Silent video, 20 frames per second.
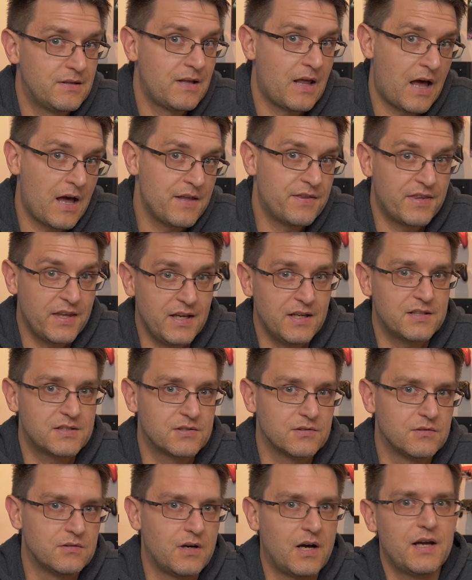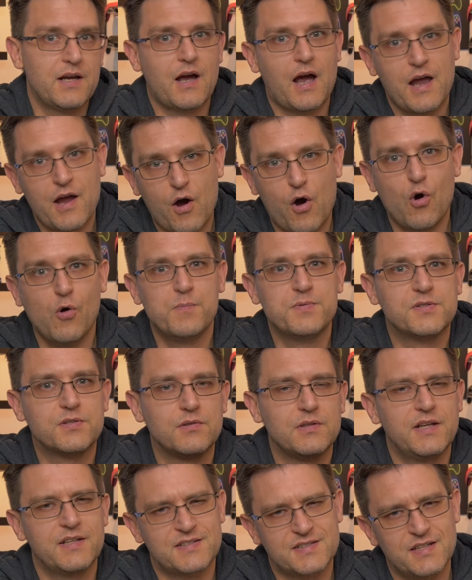I think so. I hope
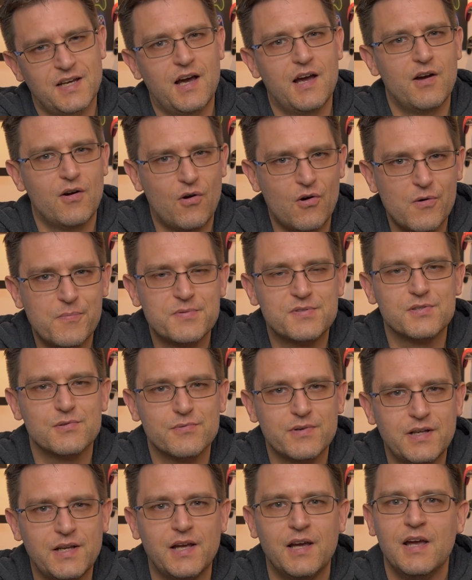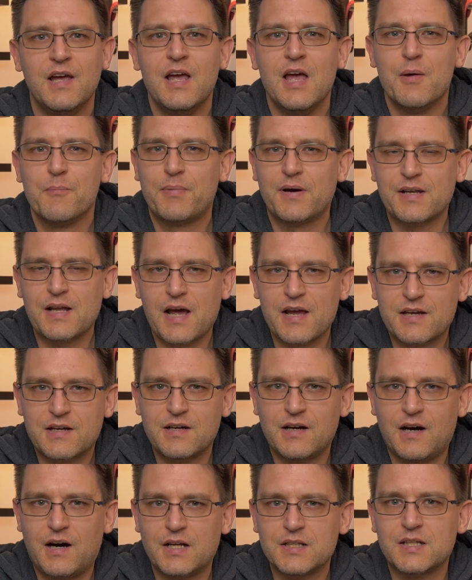so. I hope so, really. But I
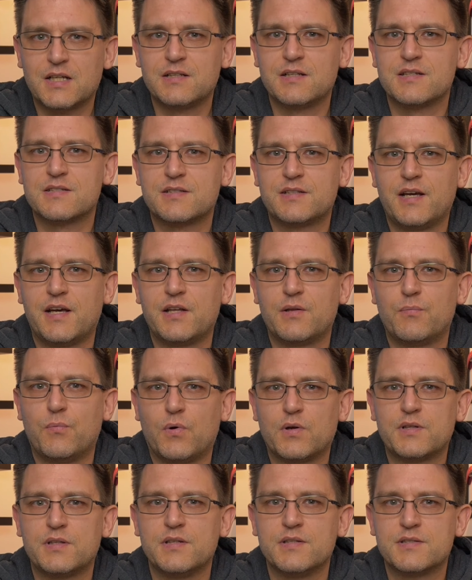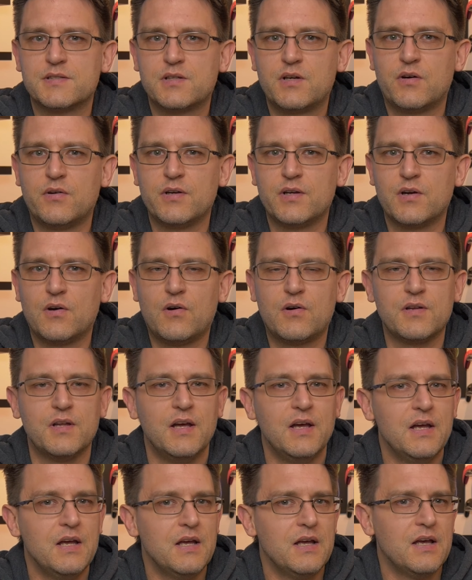can't understand what is going on.
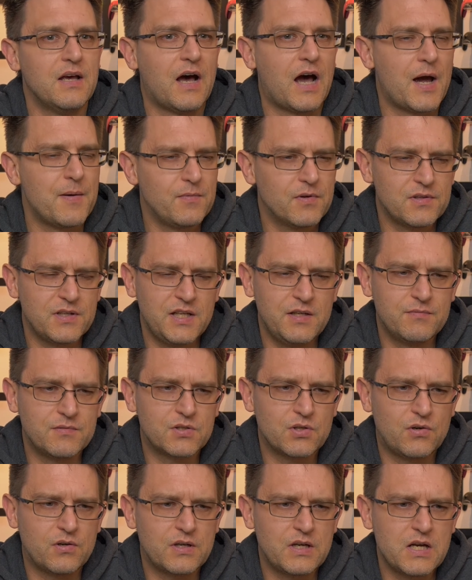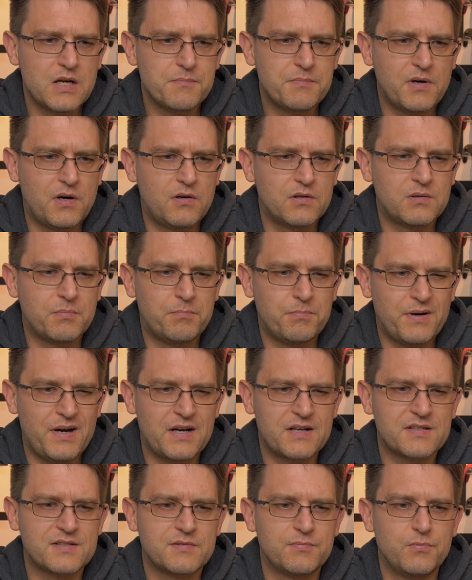I'm not even talking about
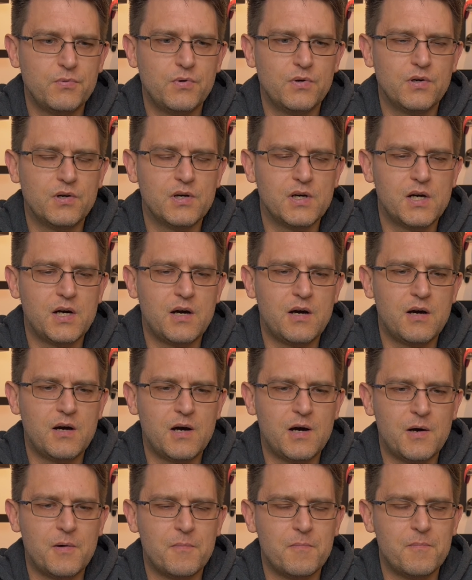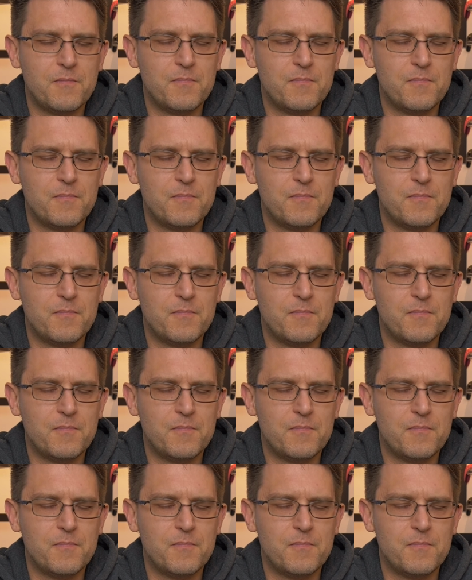bugs where